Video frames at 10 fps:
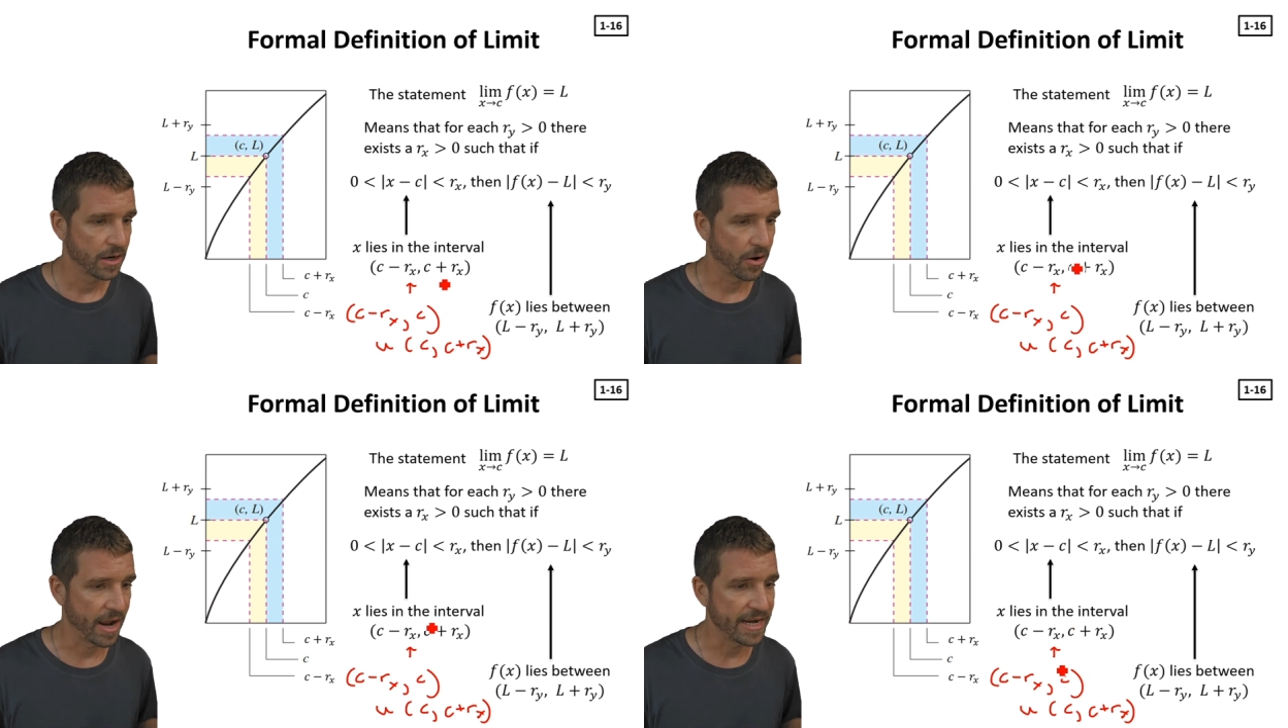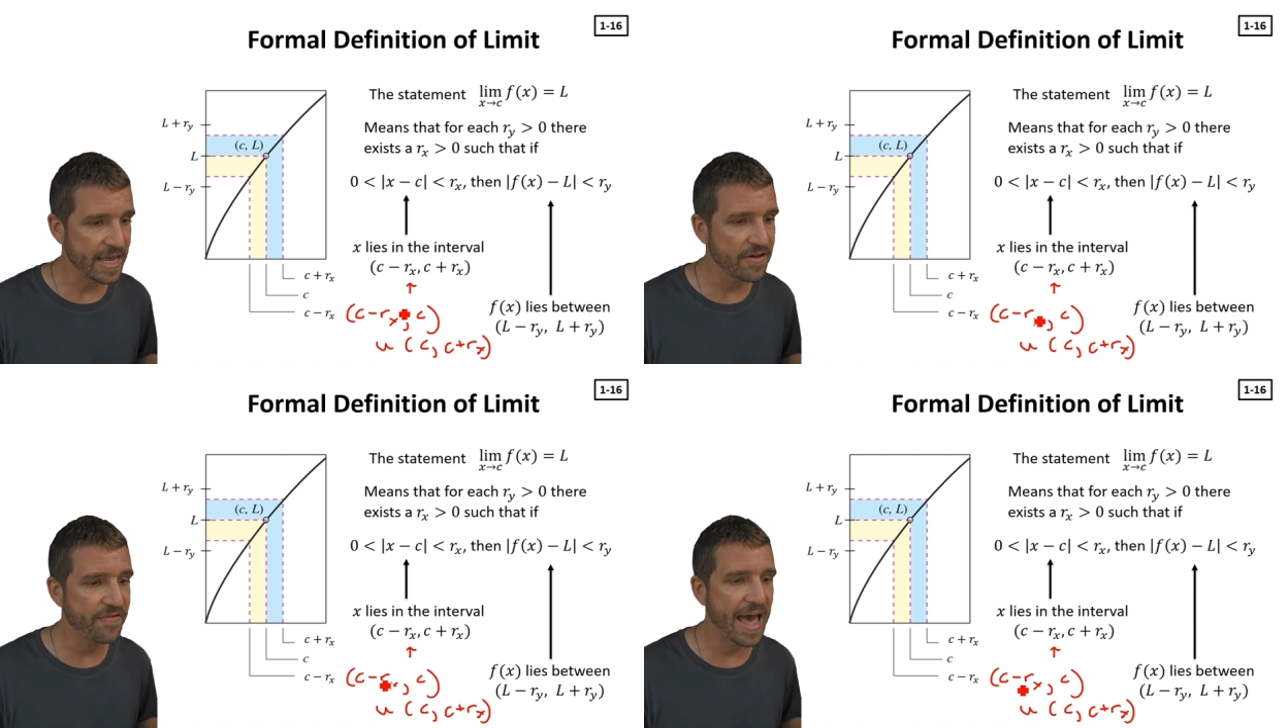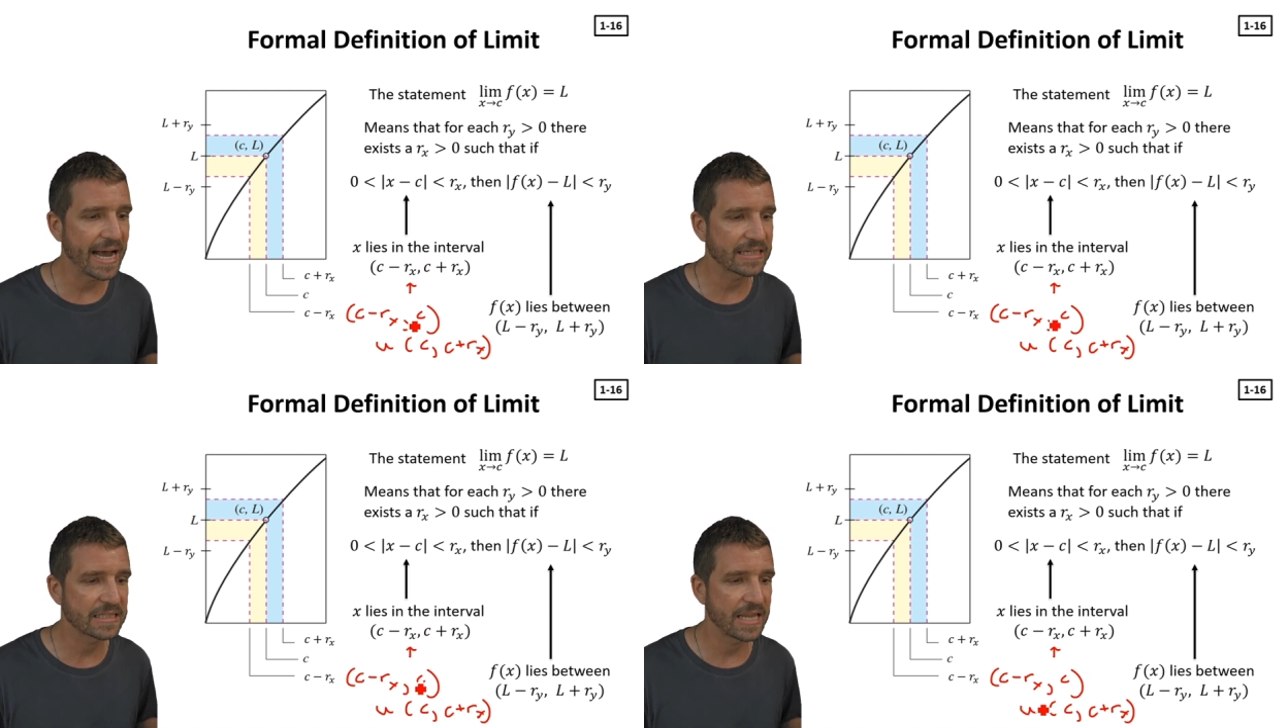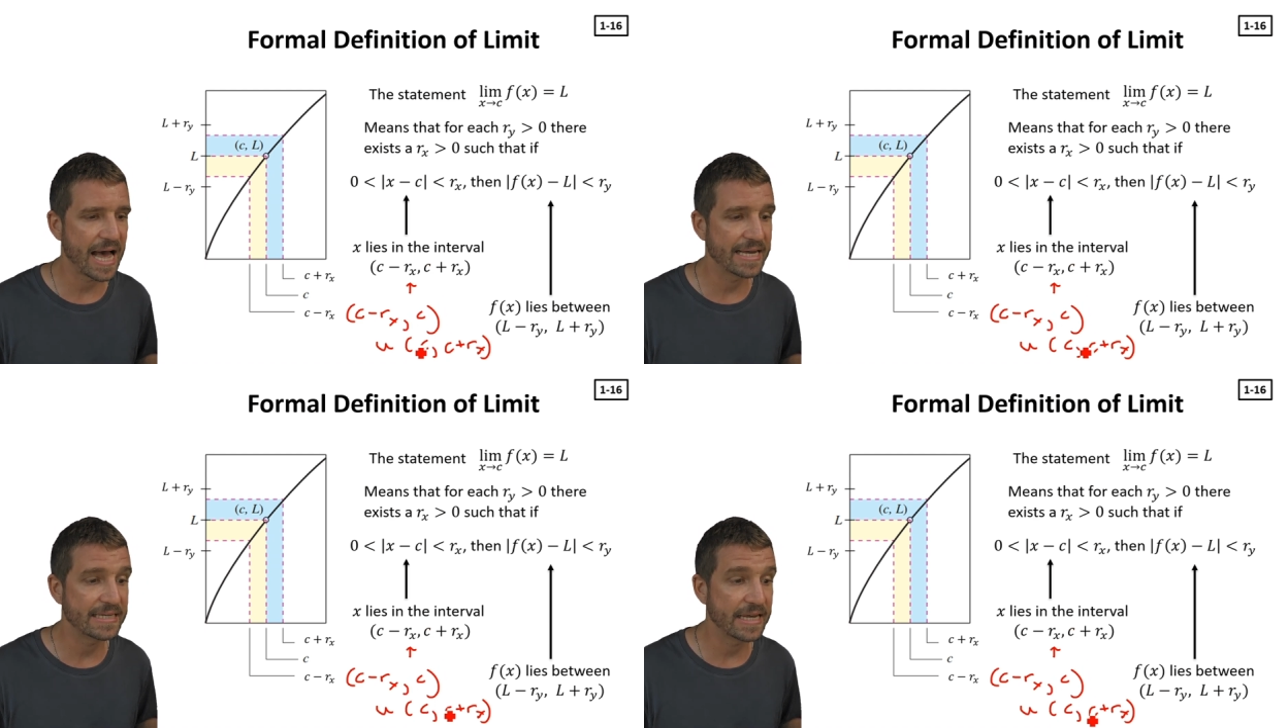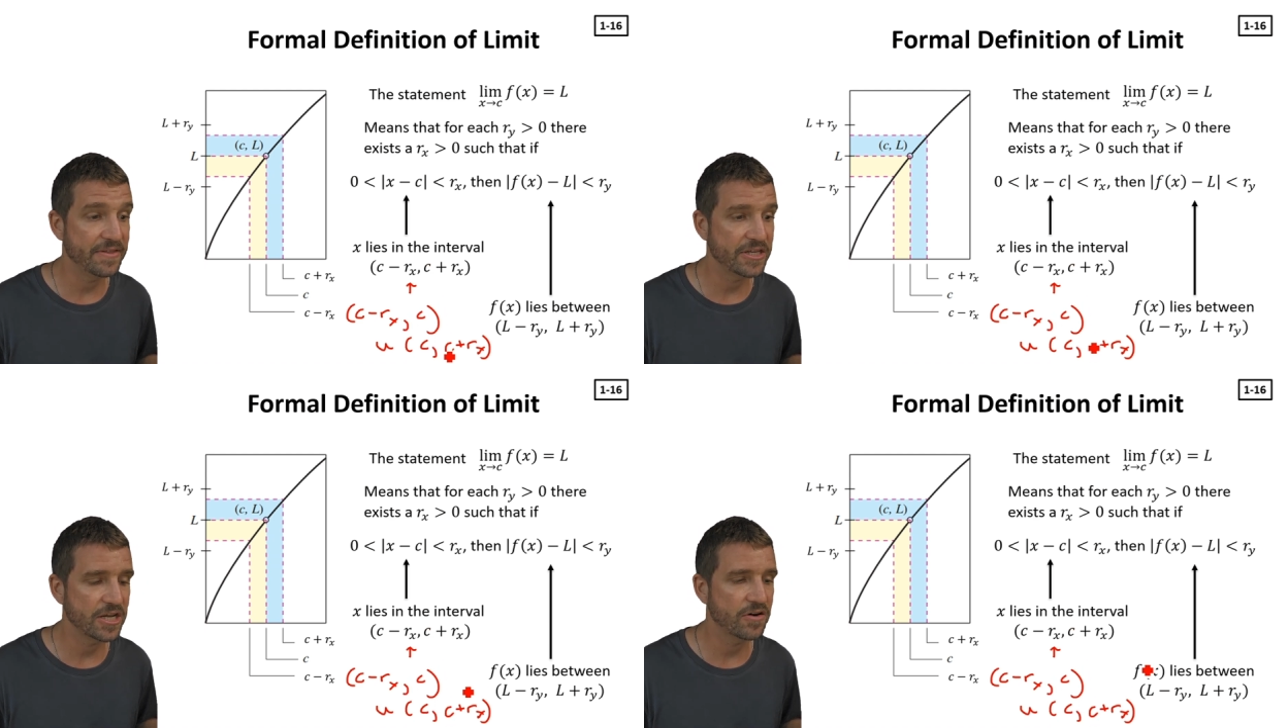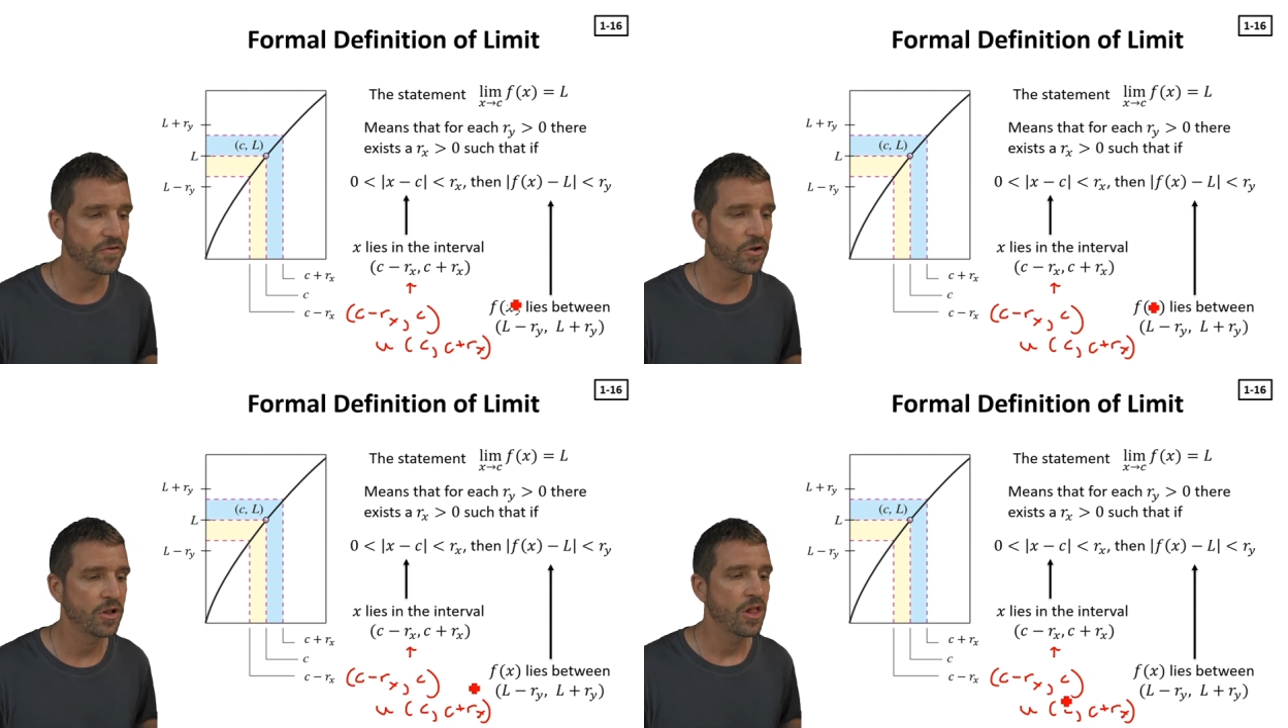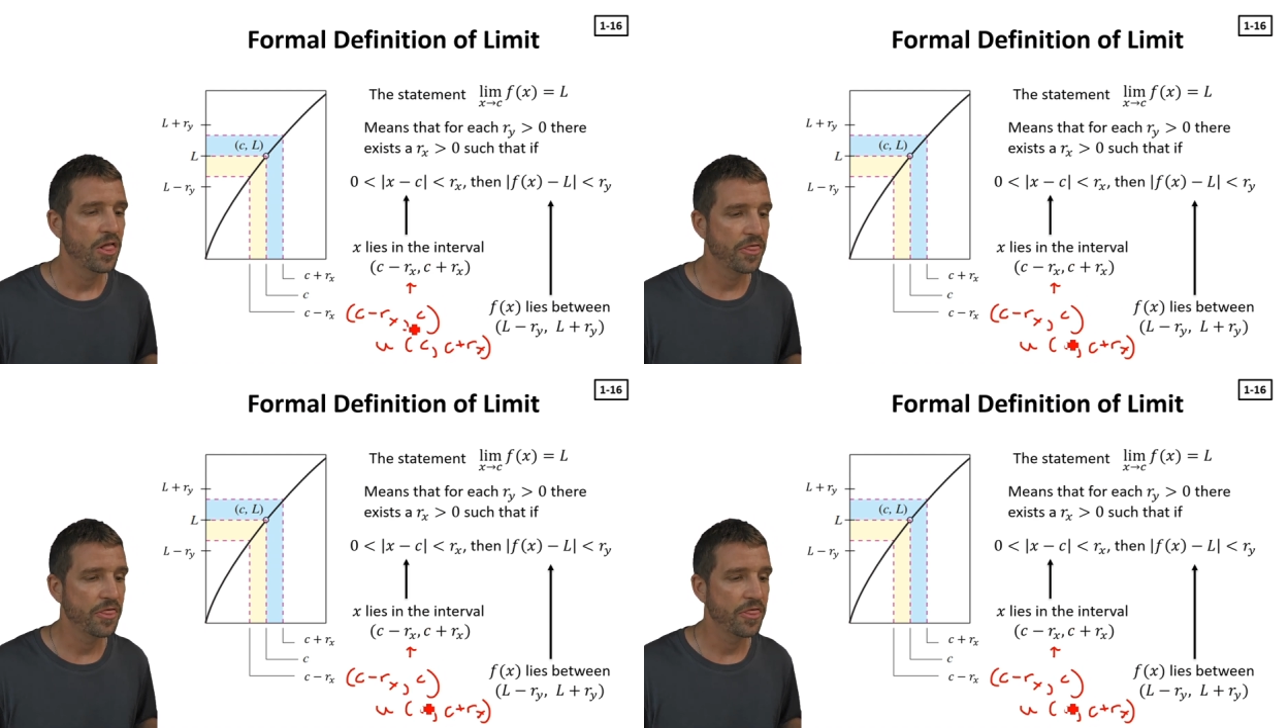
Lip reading: All right, if x lies in this interval,